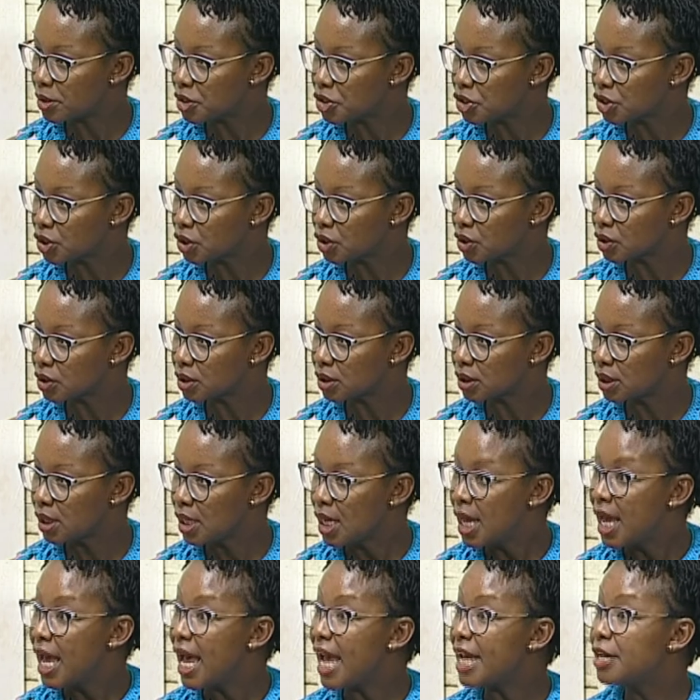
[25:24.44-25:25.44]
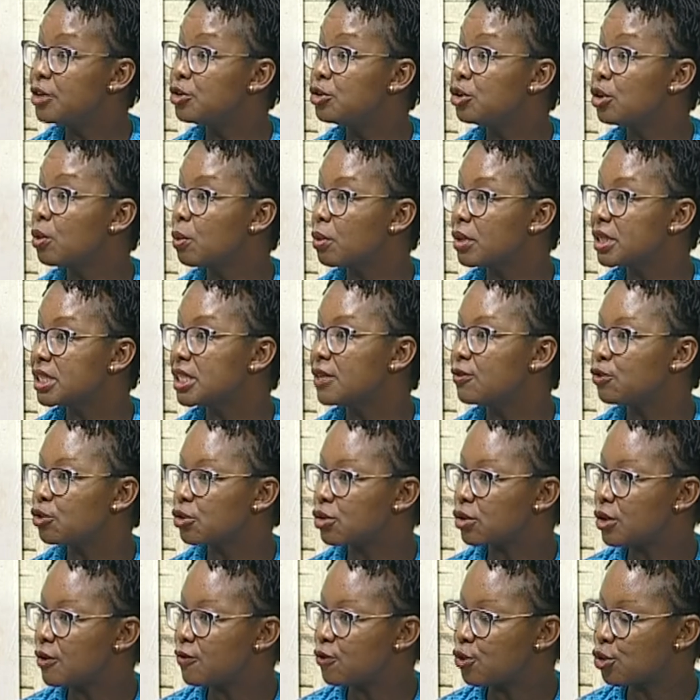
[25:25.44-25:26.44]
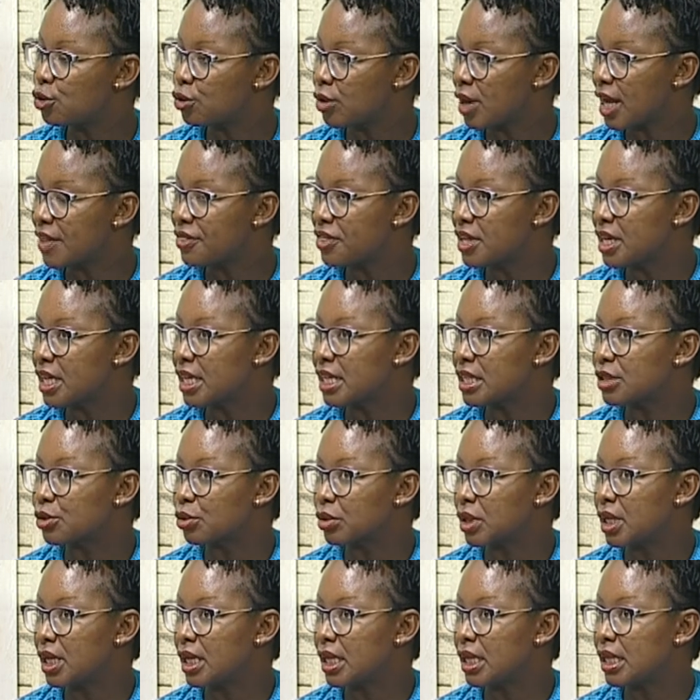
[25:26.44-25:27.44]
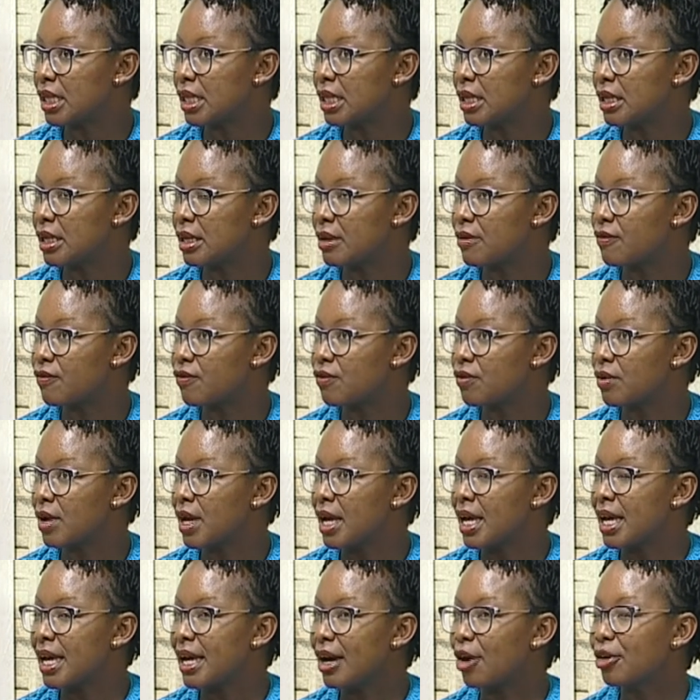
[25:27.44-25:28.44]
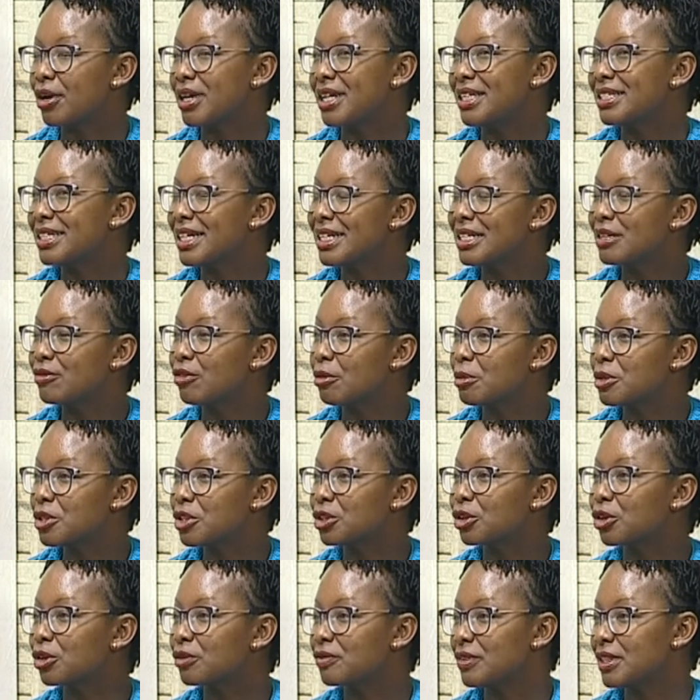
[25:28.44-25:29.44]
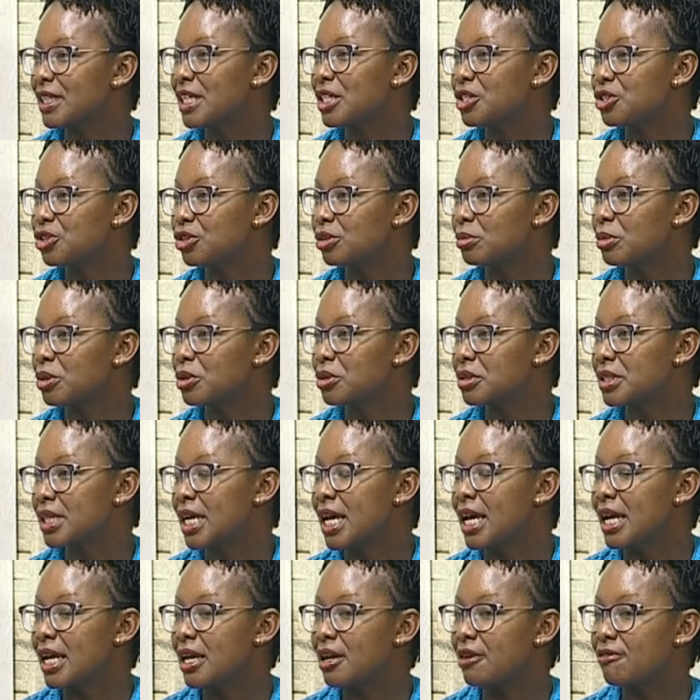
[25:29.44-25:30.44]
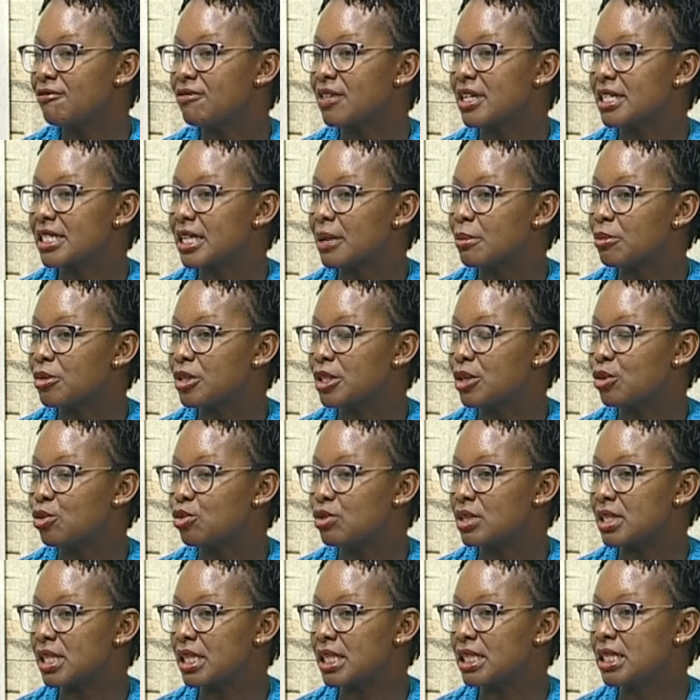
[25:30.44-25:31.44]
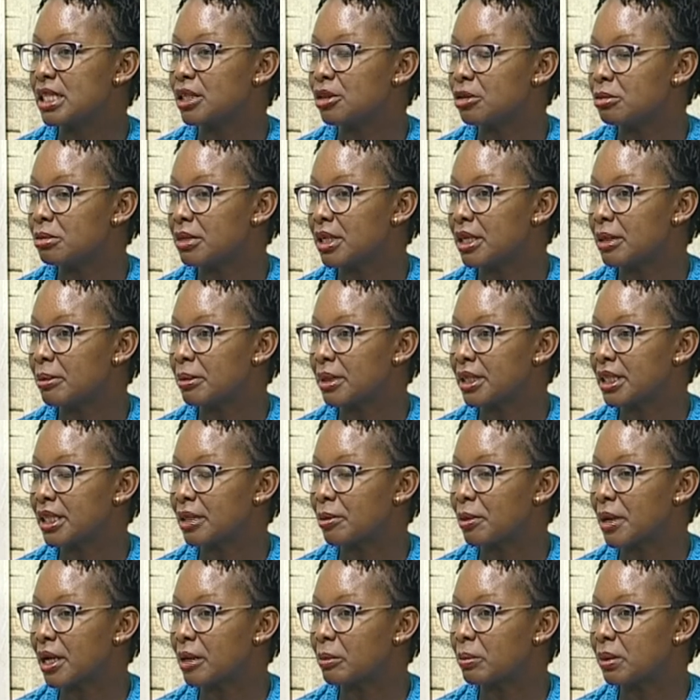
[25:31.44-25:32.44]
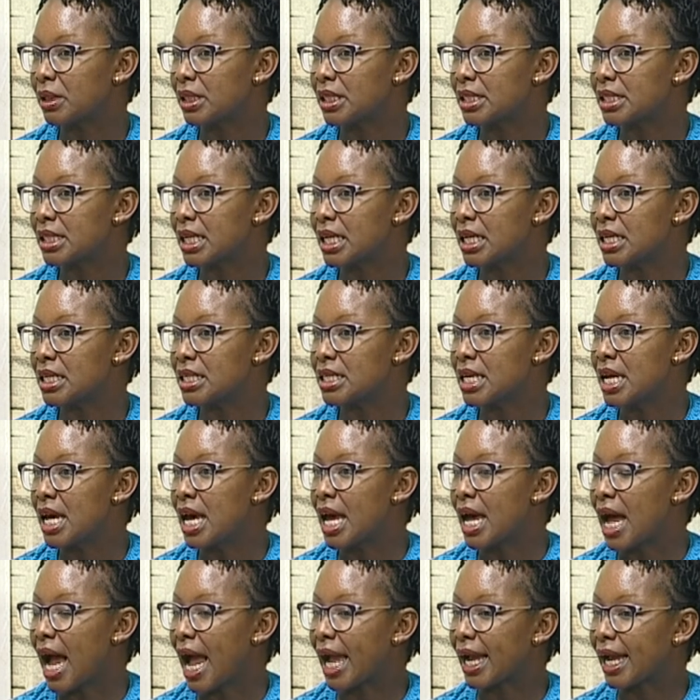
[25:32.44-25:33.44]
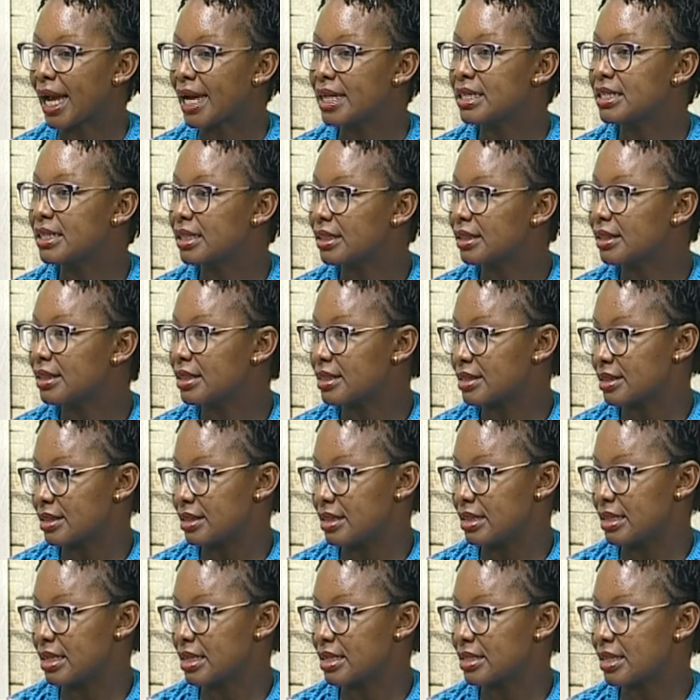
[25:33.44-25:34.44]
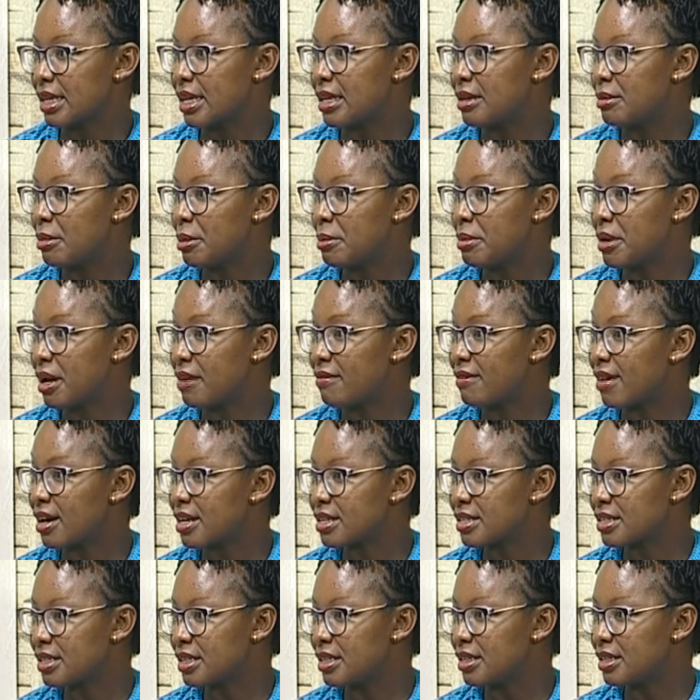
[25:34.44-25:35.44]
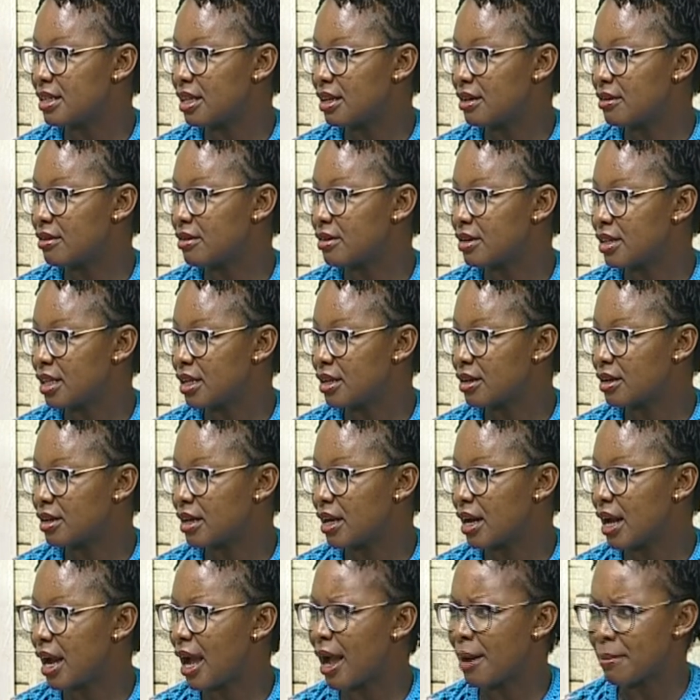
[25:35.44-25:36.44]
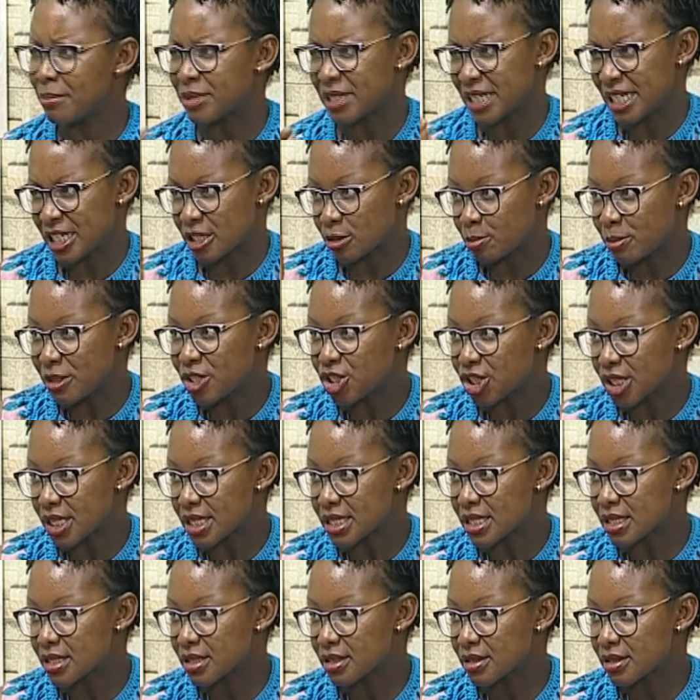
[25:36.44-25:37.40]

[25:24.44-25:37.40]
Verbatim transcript: has all the information. And you know what? If you, if you, I think it's okay if okay, is that information confidential? Because if there's somebody who is hitting on me at the workplace and I can't tell their status, and mm. maybe I've asked, and they, they, I'm suspicious mm, mm,